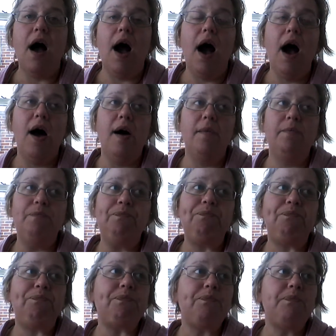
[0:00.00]

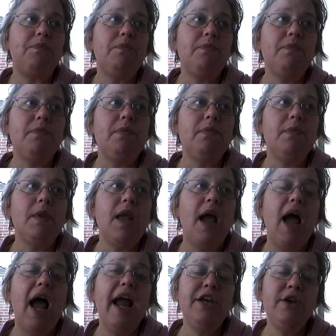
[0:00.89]

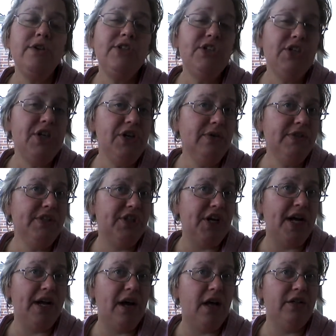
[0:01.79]
I used to use
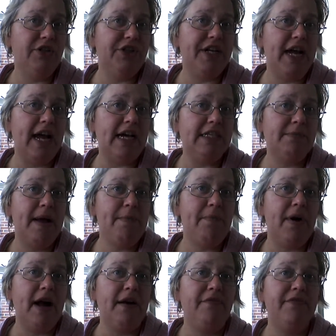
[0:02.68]
Shakeology as my
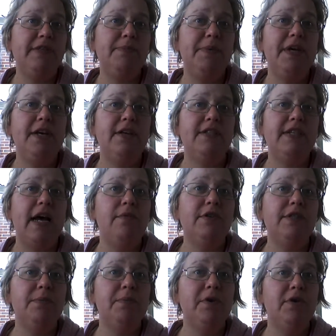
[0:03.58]
breakfast because I
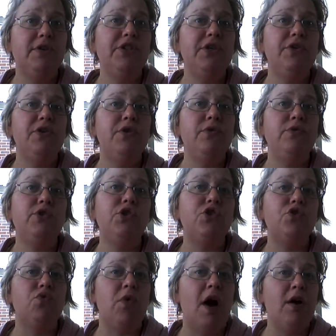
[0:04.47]
was a person who
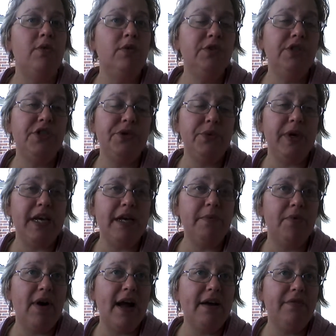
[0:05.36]
struggled to
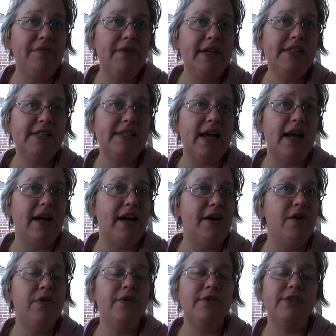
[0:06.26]
eat breakfast, and I
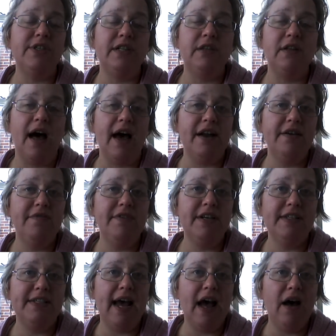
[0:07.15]
know there's a lot of
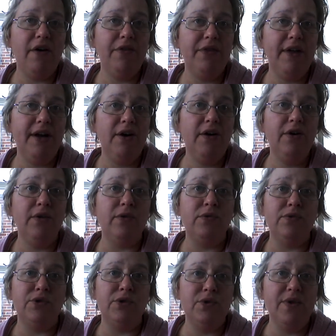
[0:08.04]
us out there
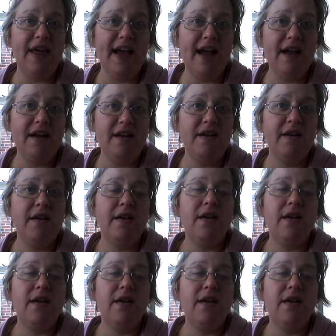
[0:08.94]
who do that.